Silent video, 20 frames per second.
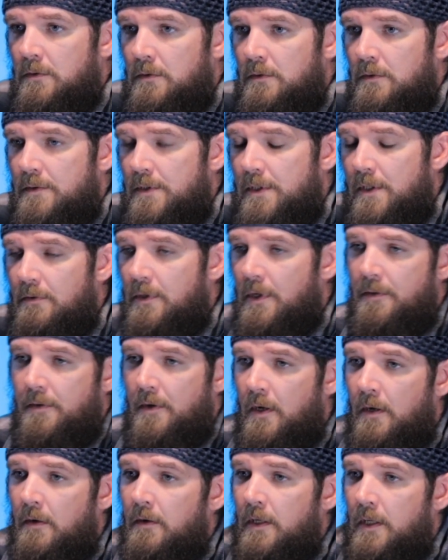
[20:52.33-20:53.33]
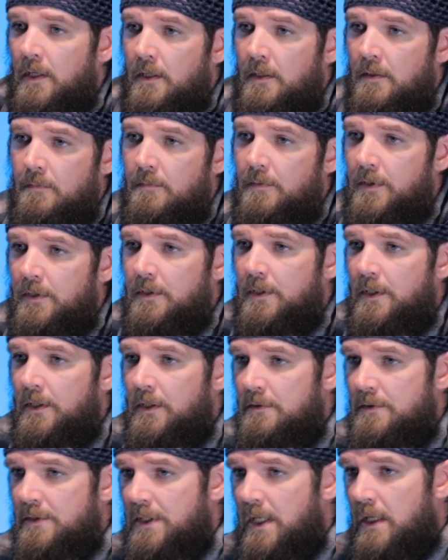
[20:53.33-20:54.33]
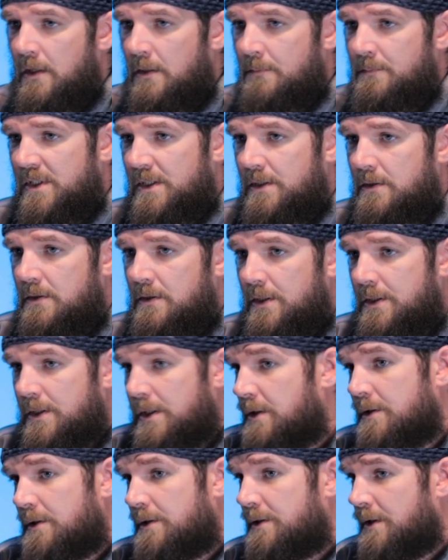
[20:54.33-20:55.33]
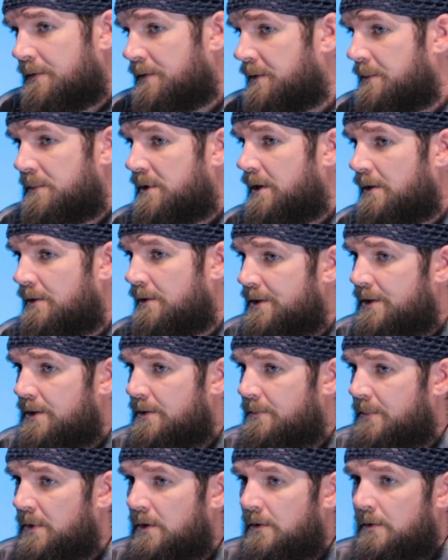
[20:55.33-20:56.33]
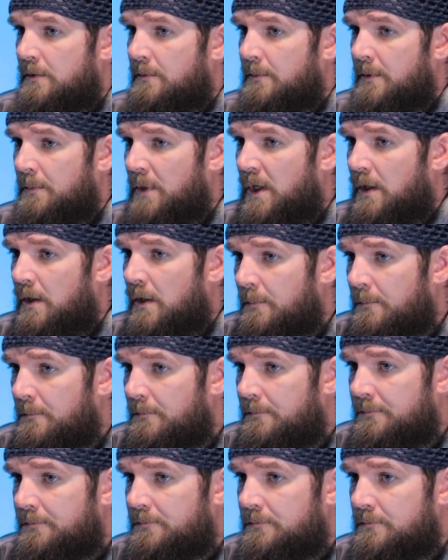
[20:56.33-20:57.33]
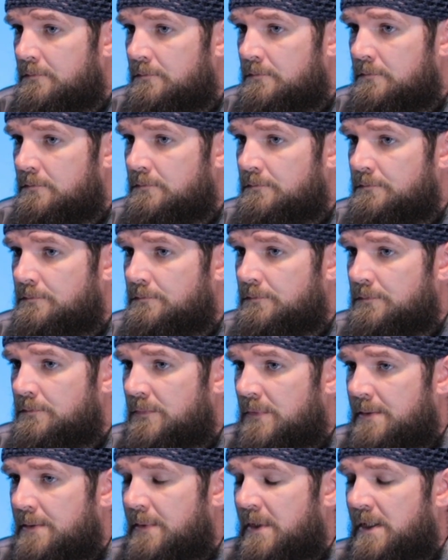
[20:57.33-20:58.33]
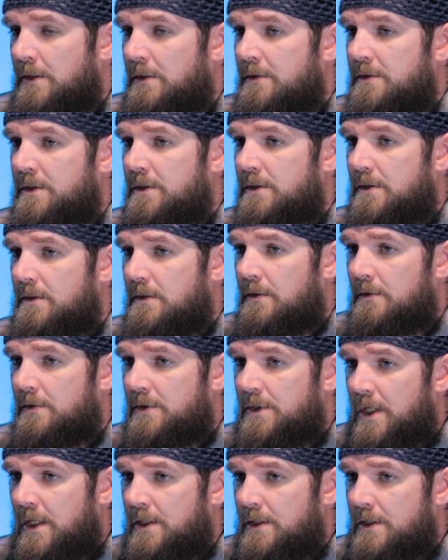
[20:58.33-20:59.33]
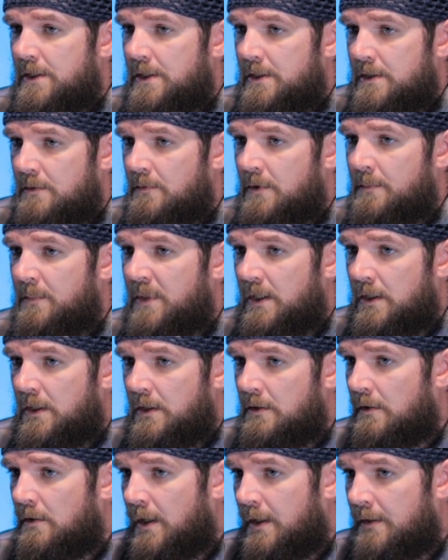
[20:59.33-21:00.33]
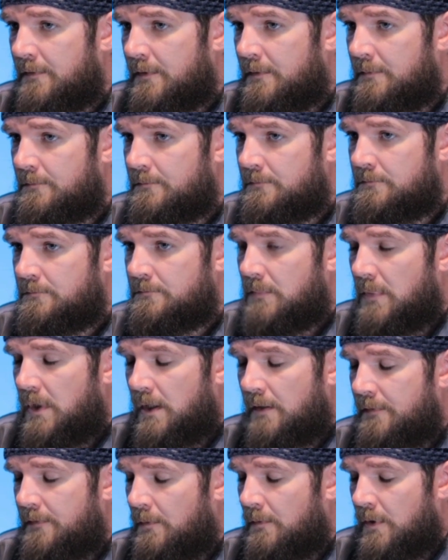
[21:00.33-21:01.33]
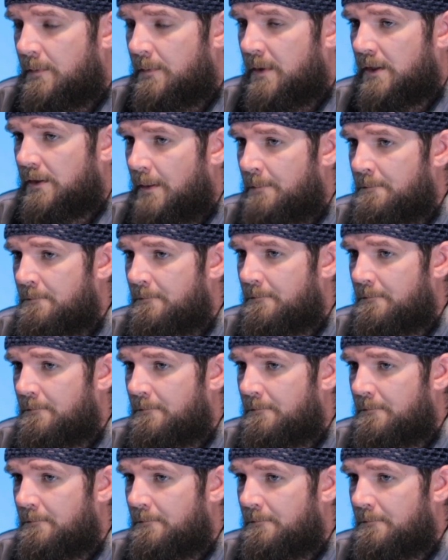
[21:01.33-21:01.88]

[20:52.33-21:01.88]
So, another area where you can use games to teach yourself some skills to be a little bit better, to make those little changes that you want to make in your life, if you want to make them.